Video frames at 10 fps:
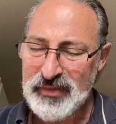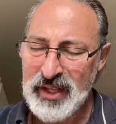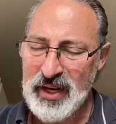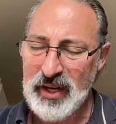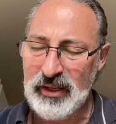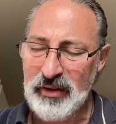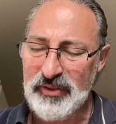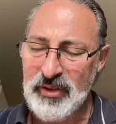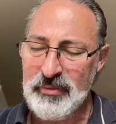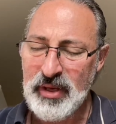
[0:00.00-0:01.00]
Had I
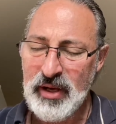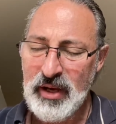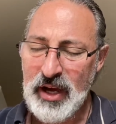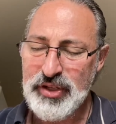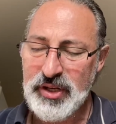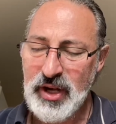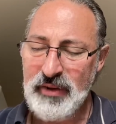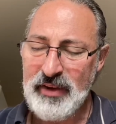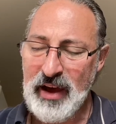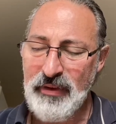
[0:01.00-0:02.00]
loved him, I should
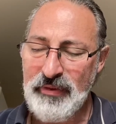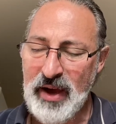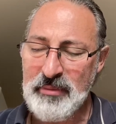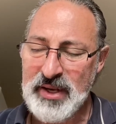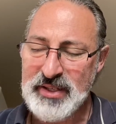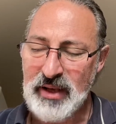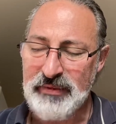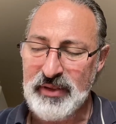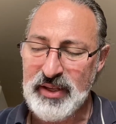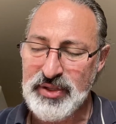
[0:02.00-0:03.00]
not now find
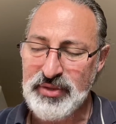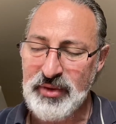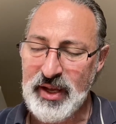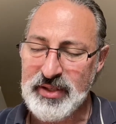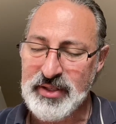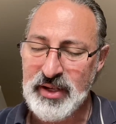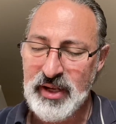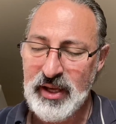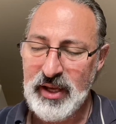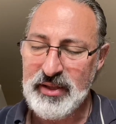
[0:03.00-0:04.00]
myself in these straits
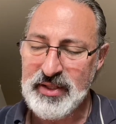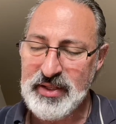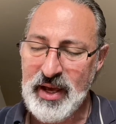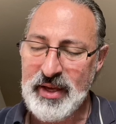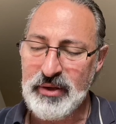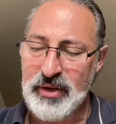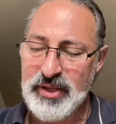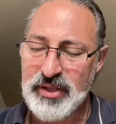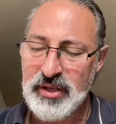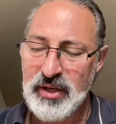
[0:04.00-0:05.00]
in this
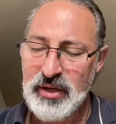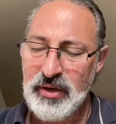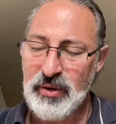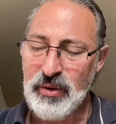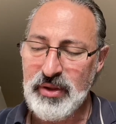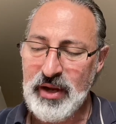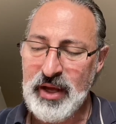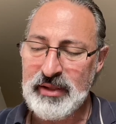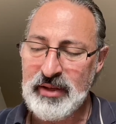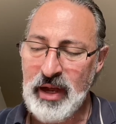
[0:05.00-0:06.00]
anguish. Oh, that I
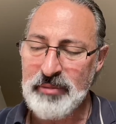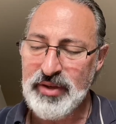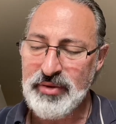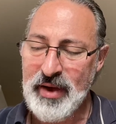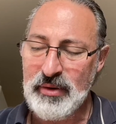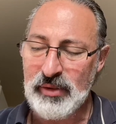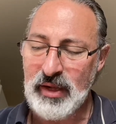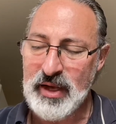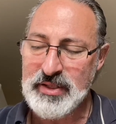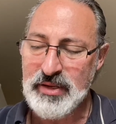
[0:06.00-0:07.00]
had time to
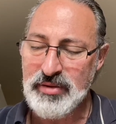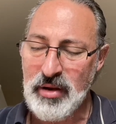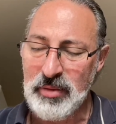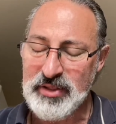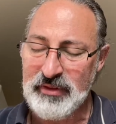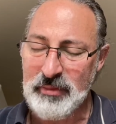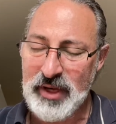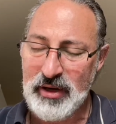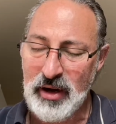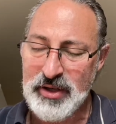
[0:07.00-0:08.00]
tranquilize the troubles of
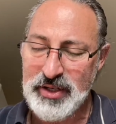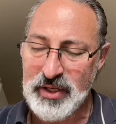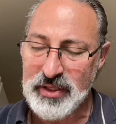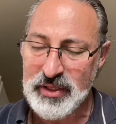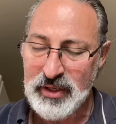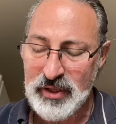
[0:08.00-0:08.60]
my conscience.